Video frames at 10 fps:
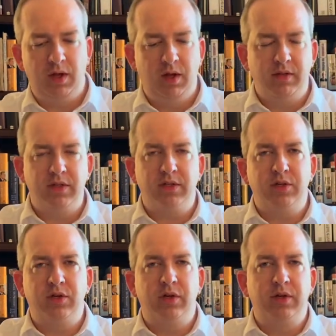This is a
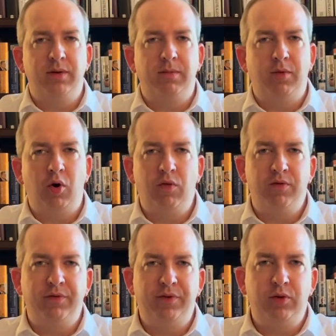good
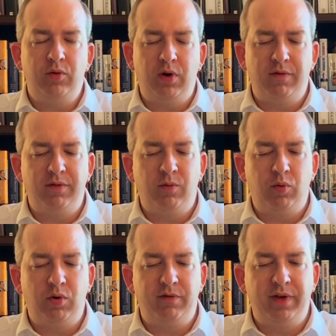overview of the
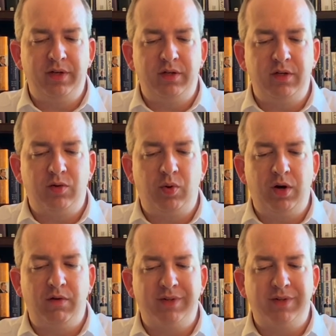War of 1812.